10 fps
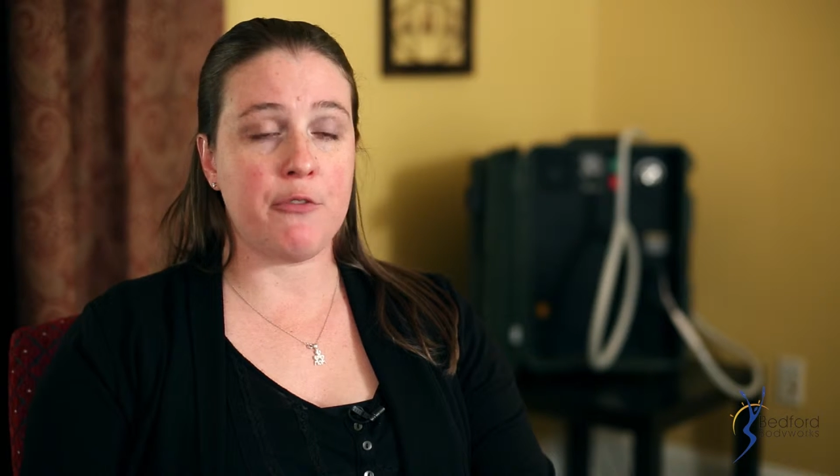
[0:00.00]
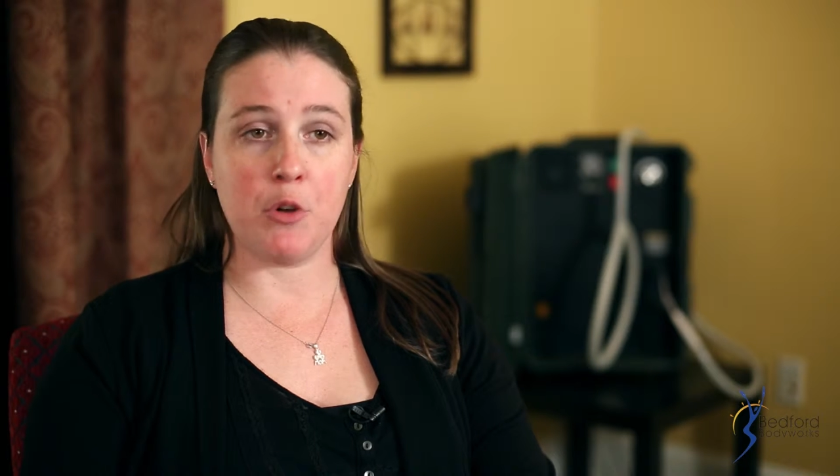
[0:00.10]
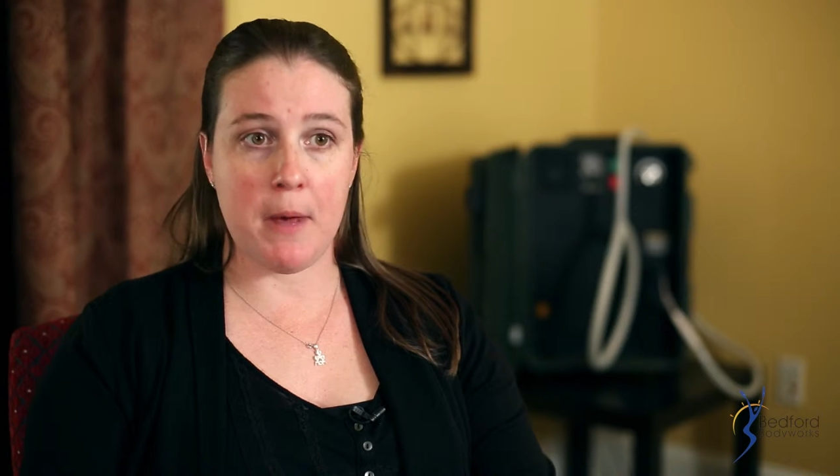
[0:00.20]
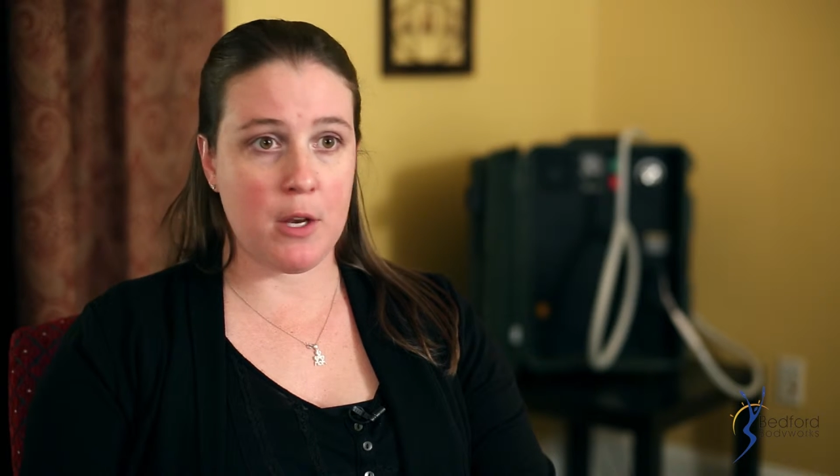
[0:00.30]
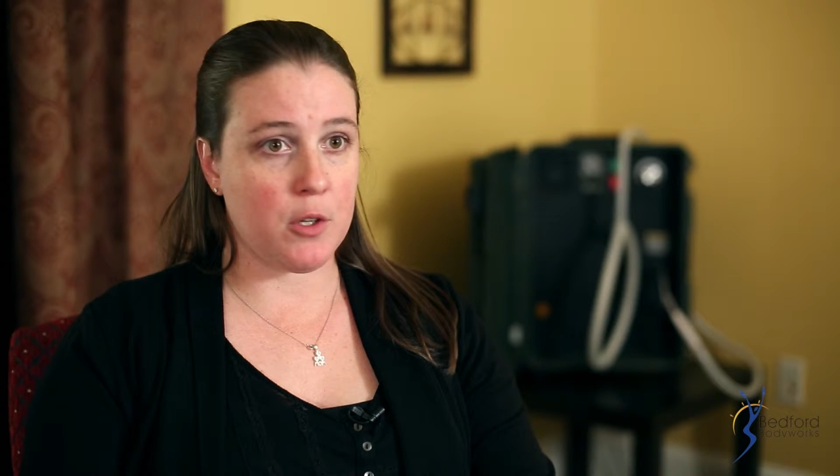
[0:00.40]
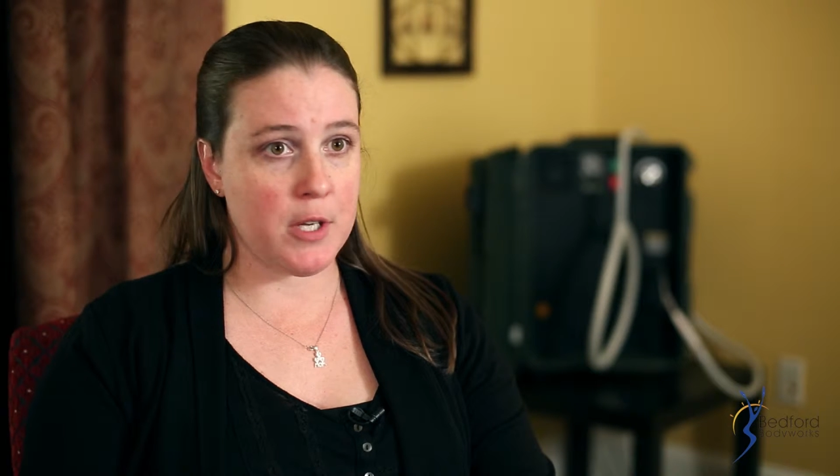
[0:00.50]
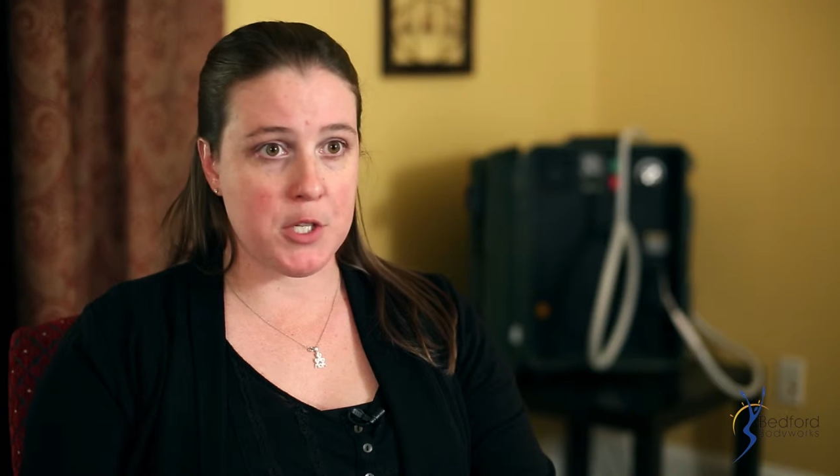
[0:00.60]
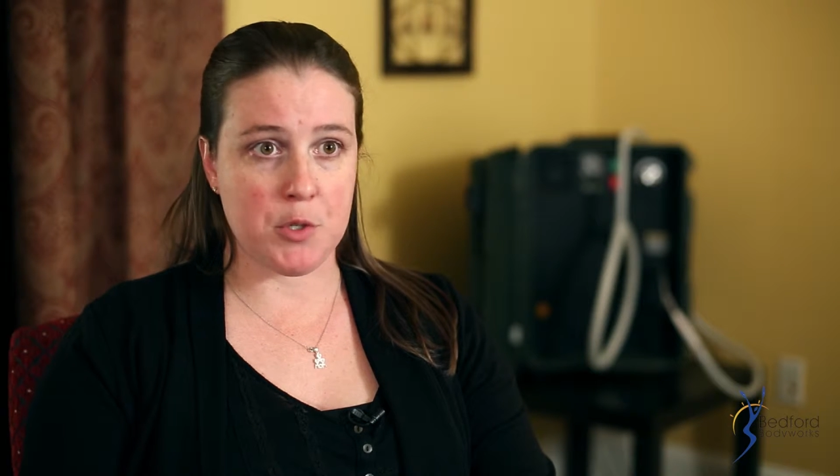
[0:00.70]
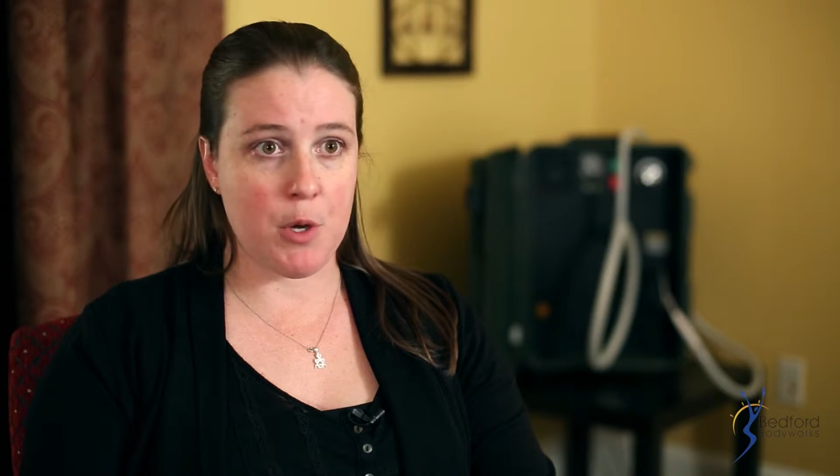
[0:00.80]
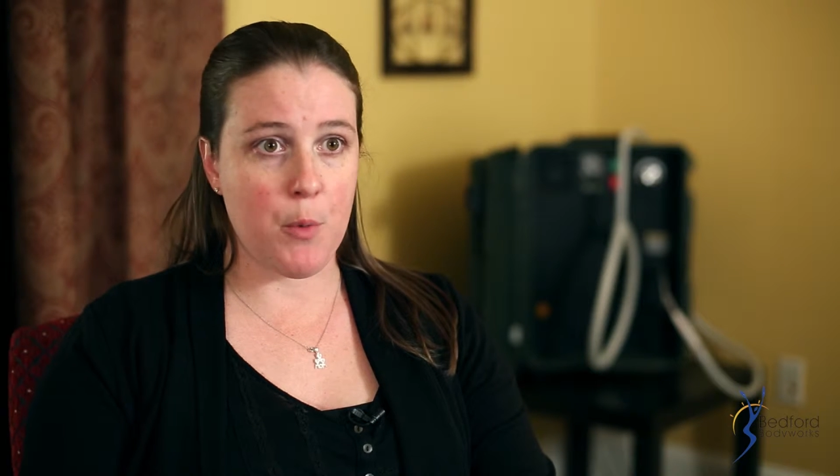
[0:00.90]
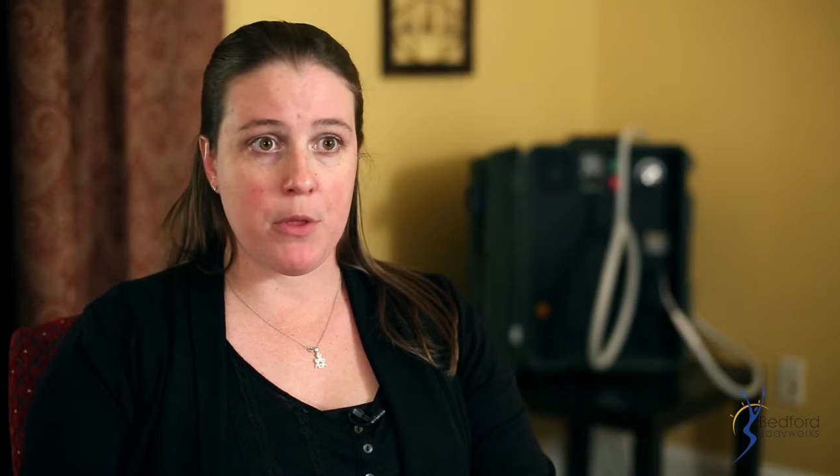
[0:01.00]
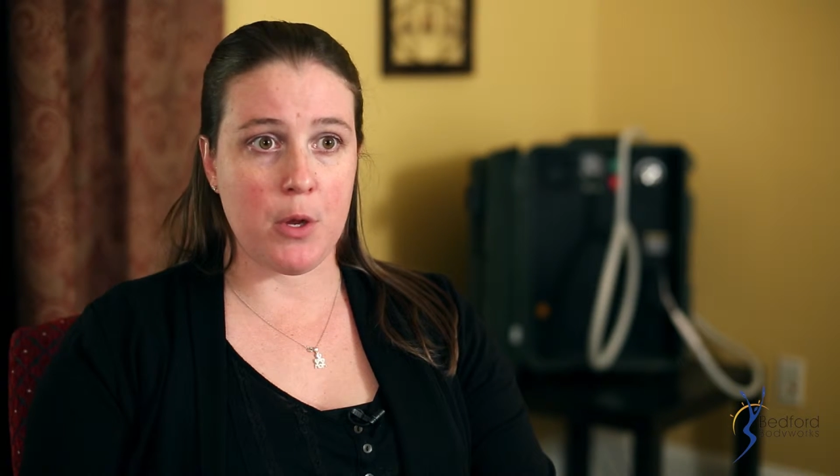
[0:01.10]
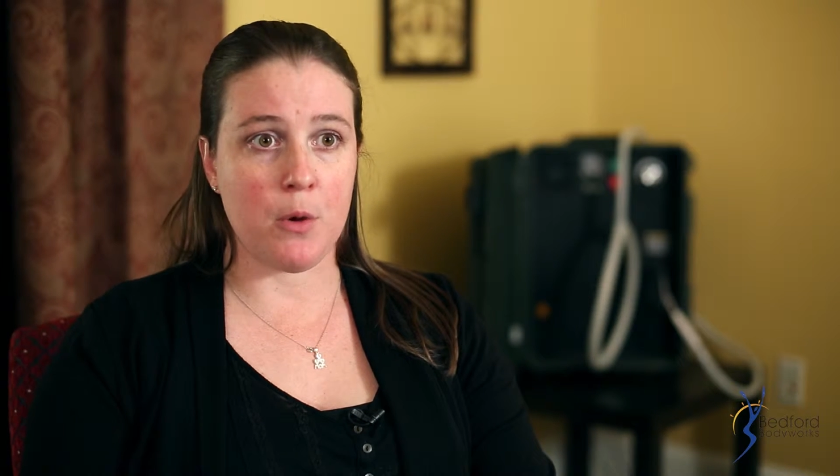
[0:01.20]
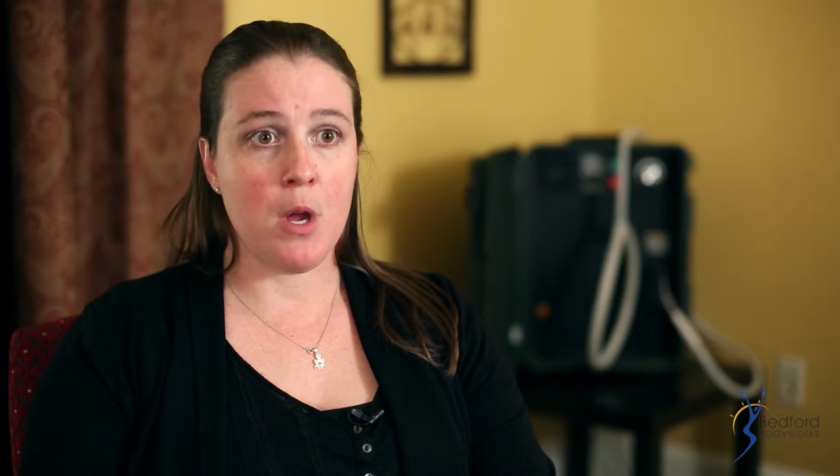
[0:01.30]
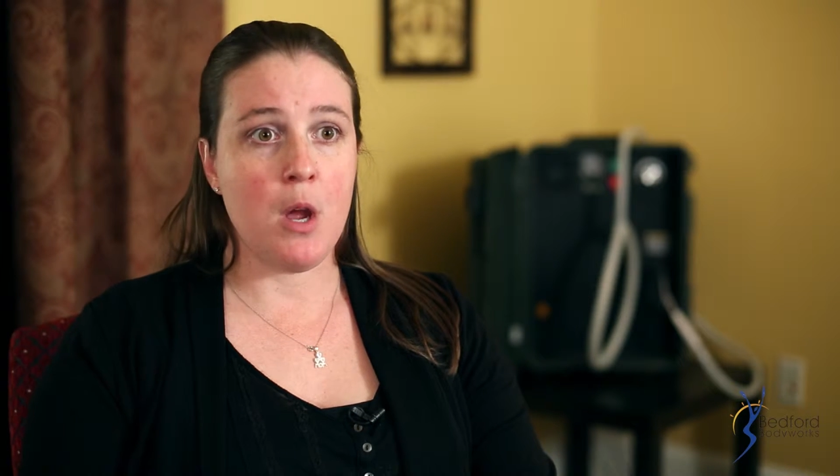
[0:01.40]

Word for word: full medical history with you,